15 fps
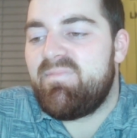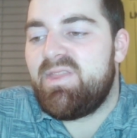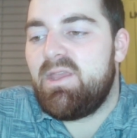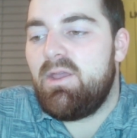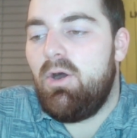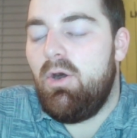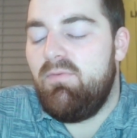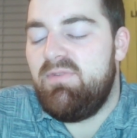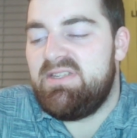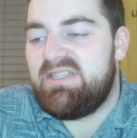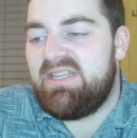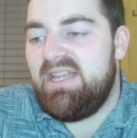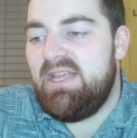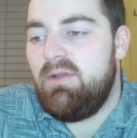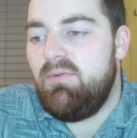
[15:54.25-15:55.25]

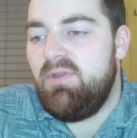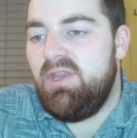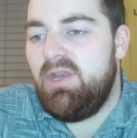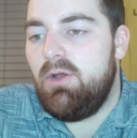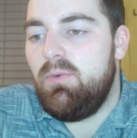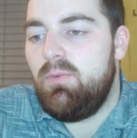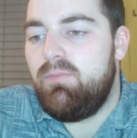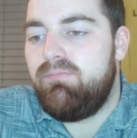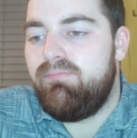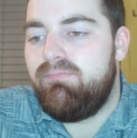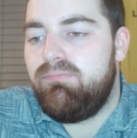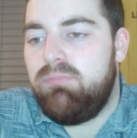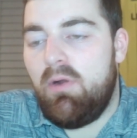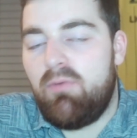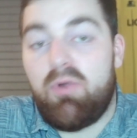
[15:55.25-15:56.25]
Obviously, you know,
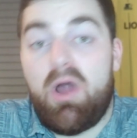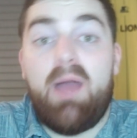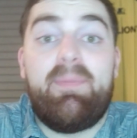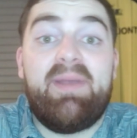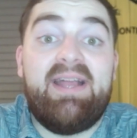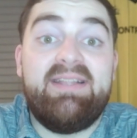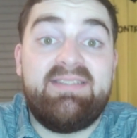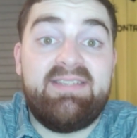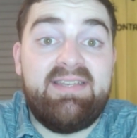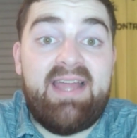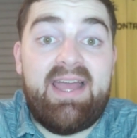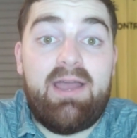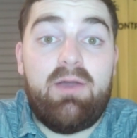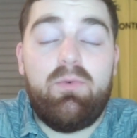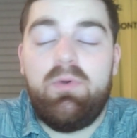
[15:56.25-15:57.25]
we're right up against it
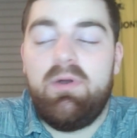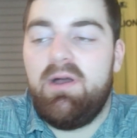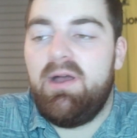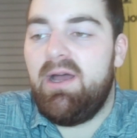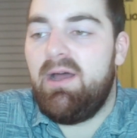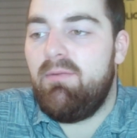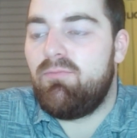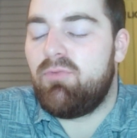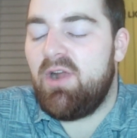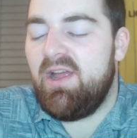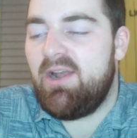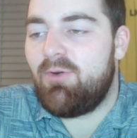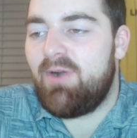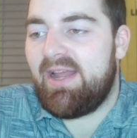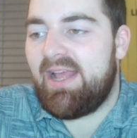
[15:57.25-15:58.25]
now, right in
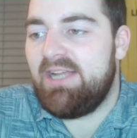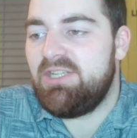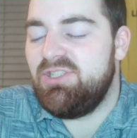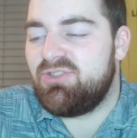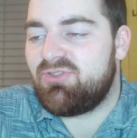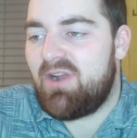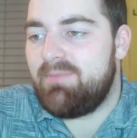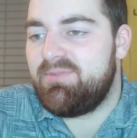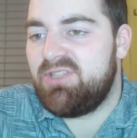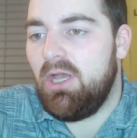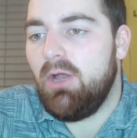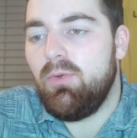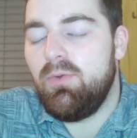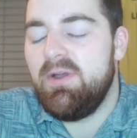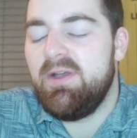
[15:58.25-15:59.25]
a relegation scrap. So,